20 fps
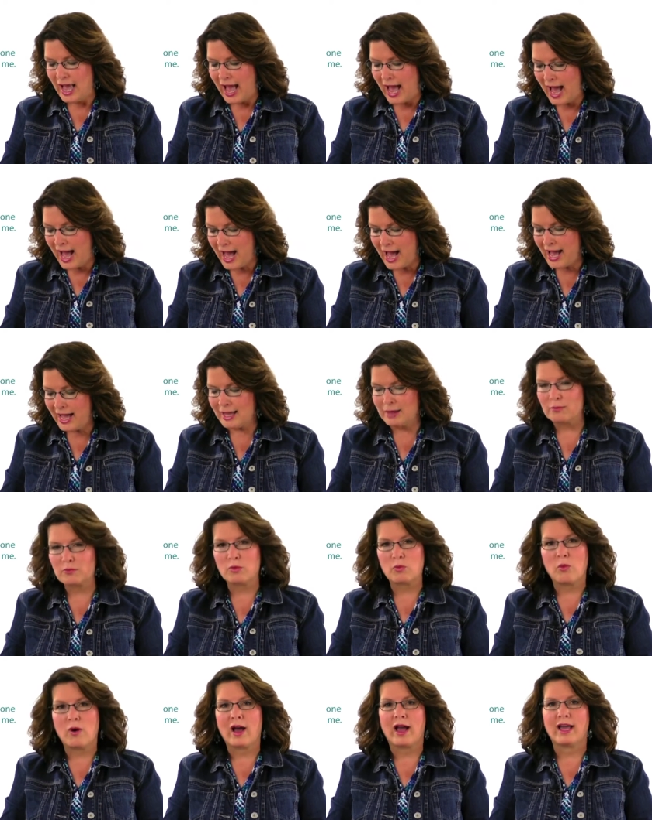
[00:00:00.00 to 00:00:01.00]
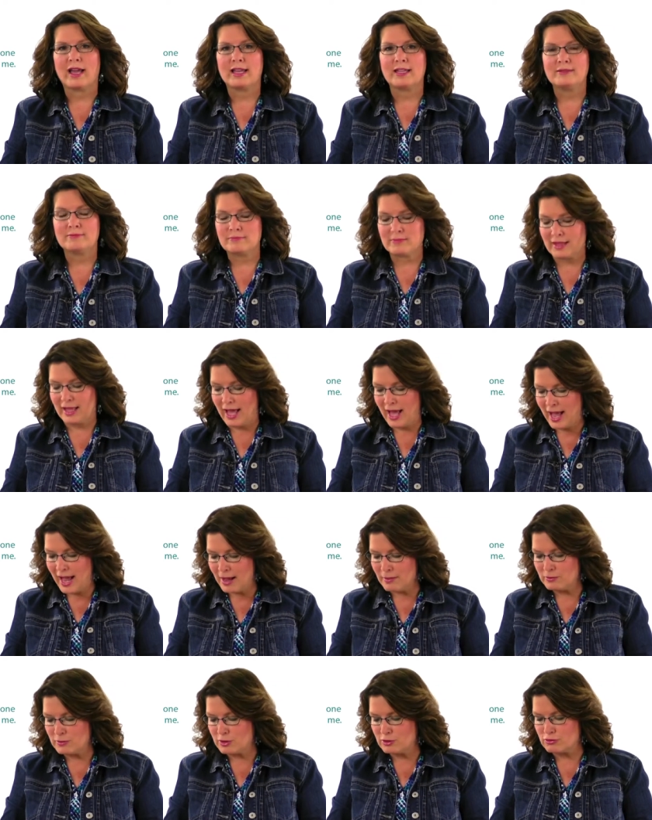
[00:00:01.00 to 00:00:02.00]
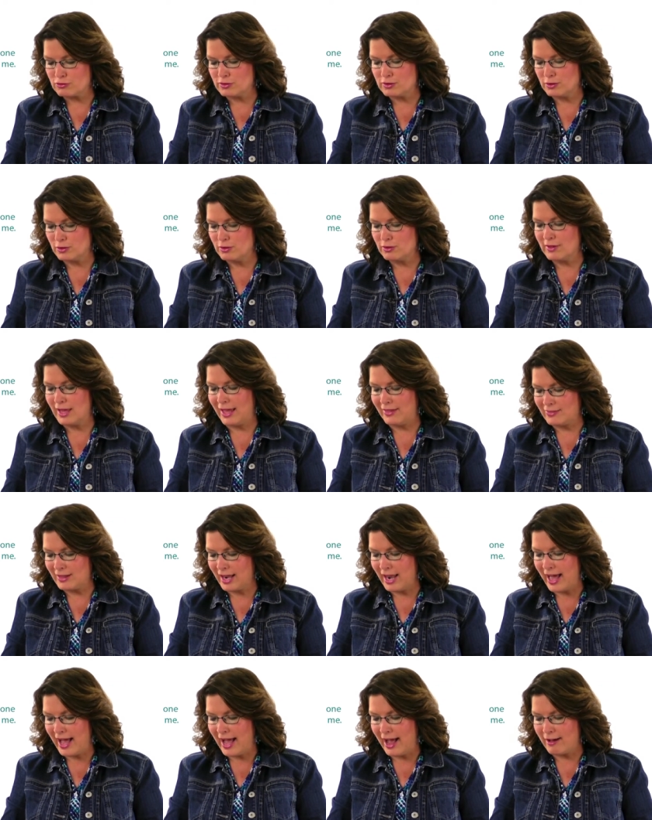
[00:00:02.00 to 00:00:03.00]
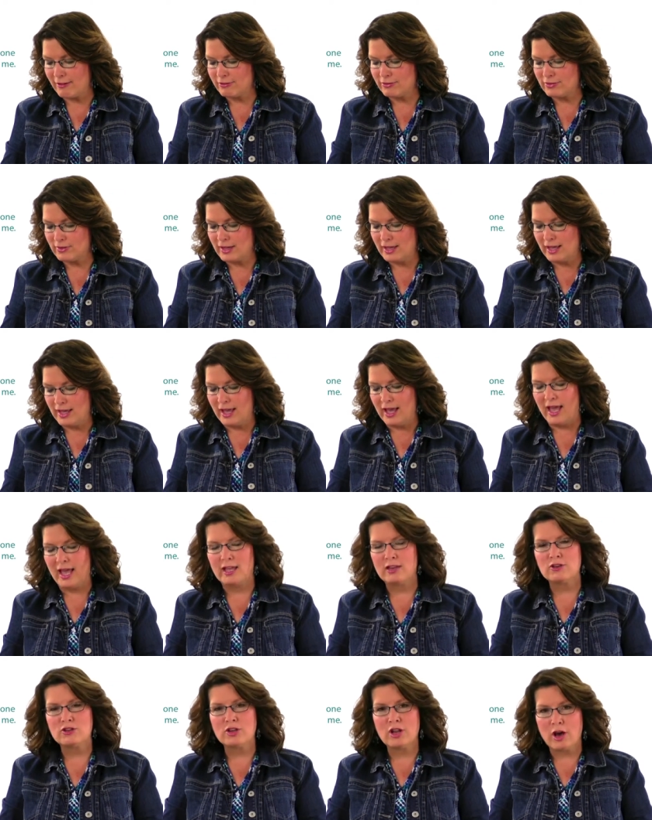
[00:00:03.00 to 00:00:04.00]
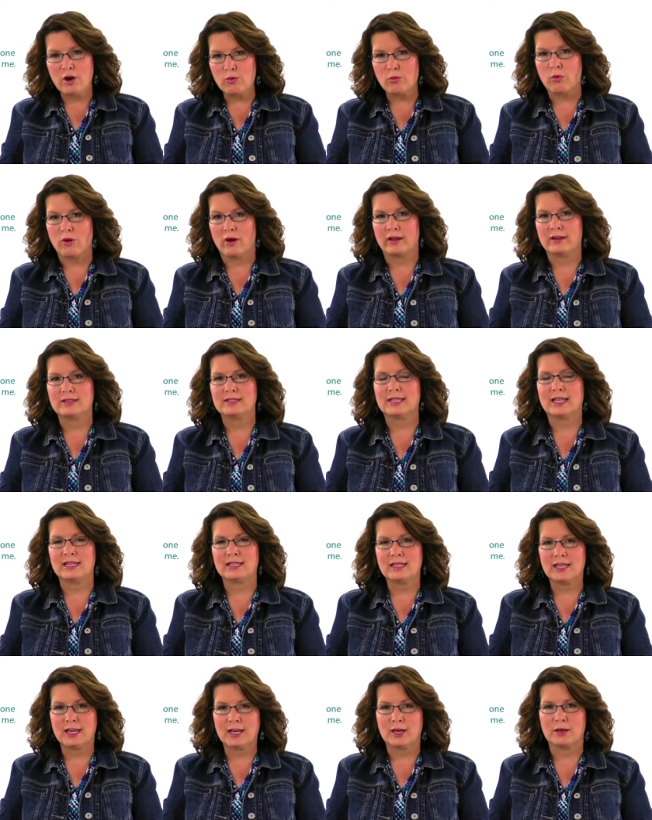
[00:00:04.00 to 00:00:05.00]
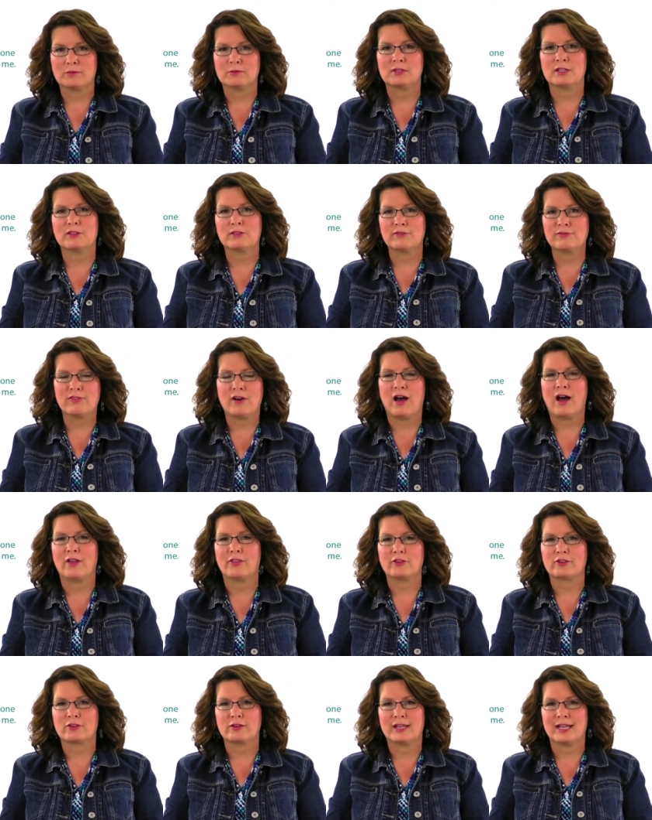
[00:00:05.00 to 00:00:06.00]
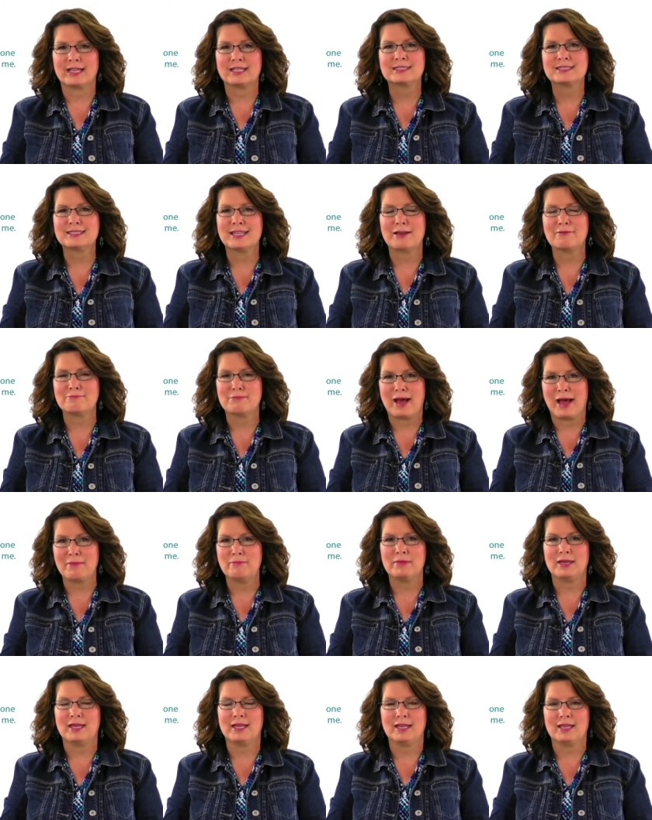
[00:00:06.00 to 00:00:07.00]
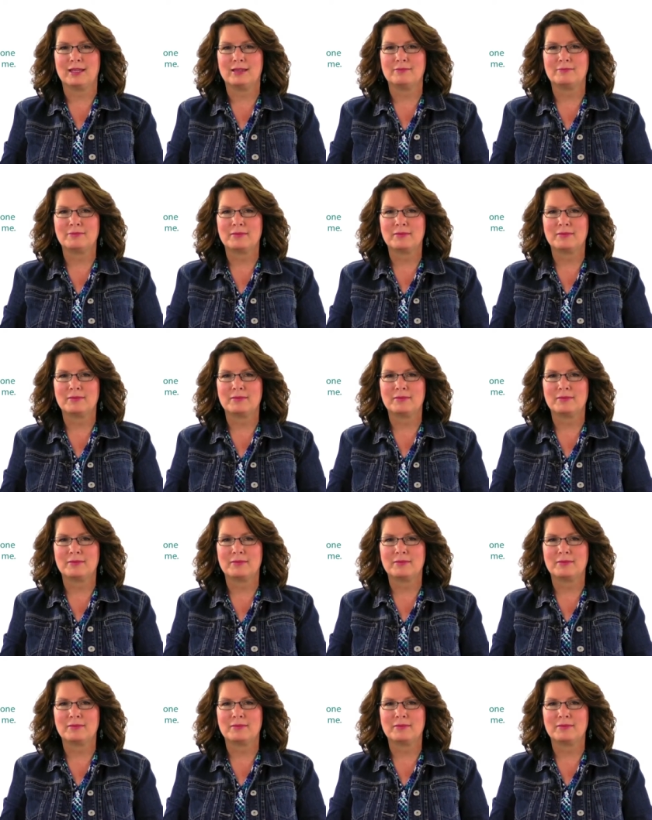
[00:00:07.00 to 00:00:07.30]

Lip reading: "I am the way, I'm the truth, and the life, and no one can come to the Father except by me."